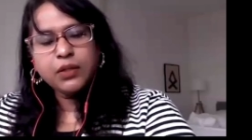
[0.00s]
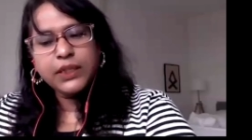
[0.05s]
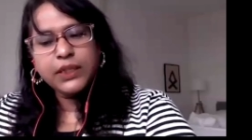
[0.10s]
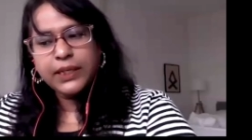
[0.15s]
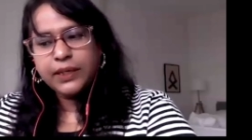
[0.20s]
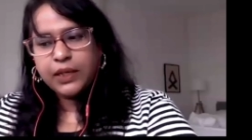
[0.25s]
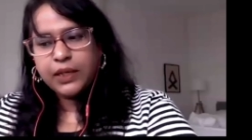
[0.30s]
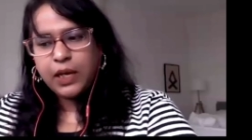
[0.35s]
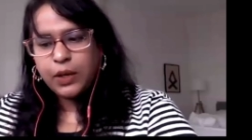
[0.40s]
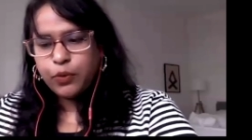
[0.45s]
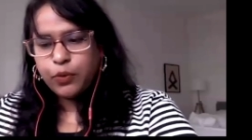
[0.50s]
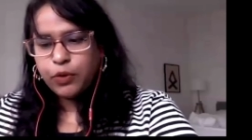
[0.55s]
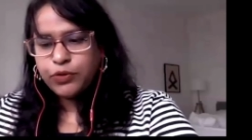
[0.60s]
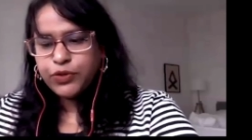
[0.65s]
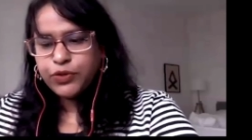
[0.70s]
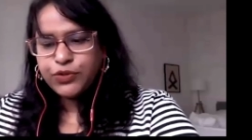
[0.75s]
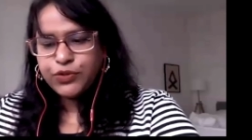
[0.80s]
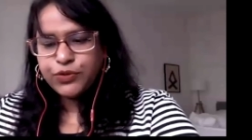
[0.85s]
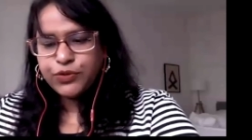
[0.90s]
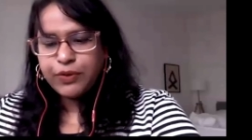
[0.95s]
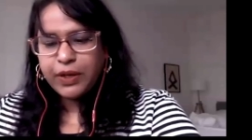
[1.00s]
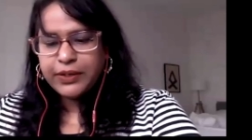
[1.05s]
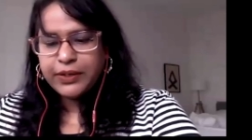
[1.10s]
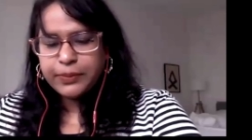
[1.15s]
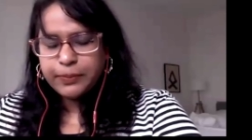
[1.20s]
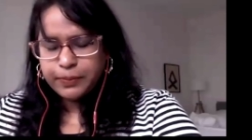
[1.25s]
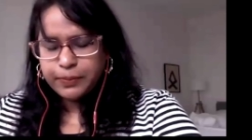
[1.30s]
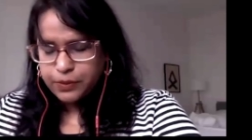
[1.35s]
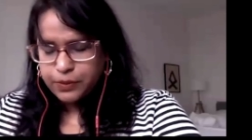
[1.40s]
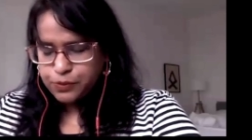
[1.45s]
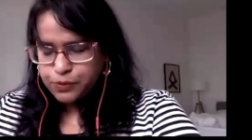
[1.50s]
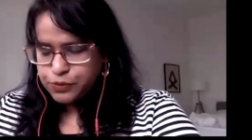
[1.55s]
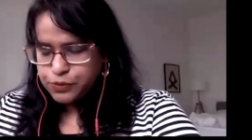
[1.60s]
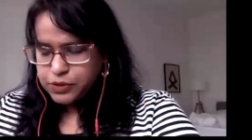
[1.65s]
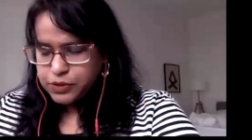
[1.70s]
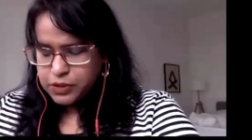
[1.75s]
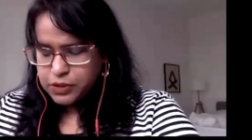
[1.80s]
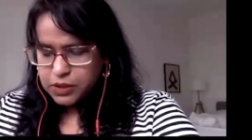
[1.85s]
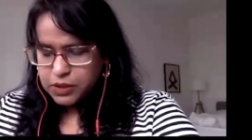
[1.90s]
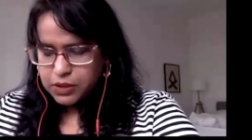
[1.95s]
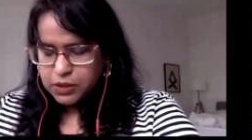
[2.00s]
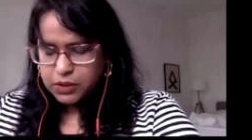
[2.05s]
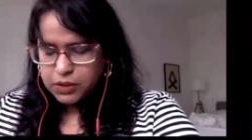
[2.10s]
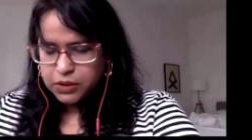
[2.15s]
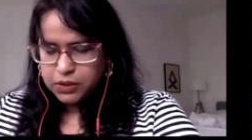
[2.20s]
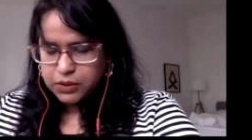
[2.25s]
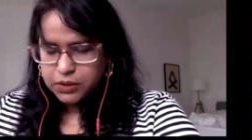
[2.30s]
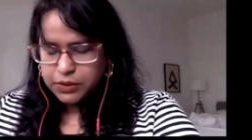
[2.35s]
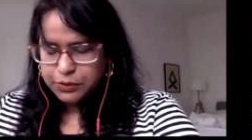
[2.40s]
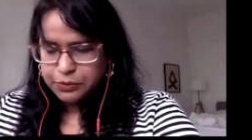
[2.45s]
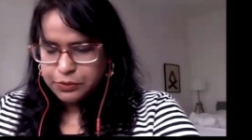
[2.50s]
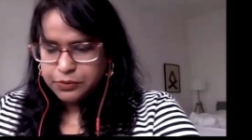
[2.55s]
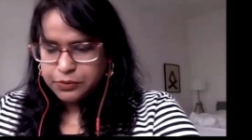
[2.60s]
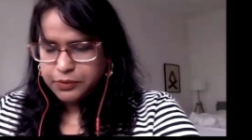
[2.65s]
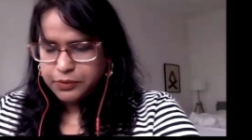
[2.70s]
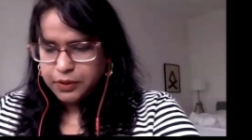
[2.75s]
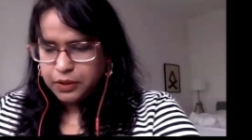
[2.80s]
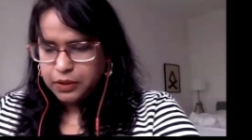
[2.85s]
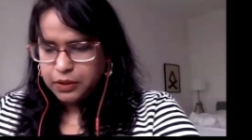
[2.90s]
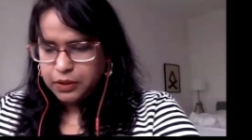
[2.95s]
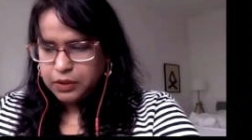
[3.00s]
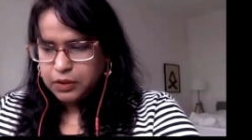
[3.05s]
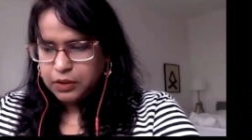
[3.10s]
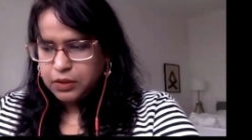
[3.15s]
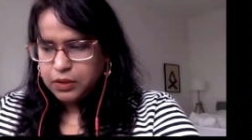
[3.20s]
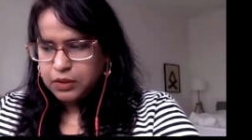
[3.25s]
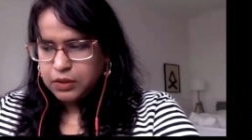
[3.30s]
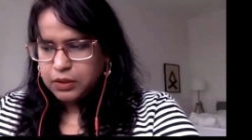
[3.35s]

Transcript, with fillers: think I wanted to write about, uh, you know, uh,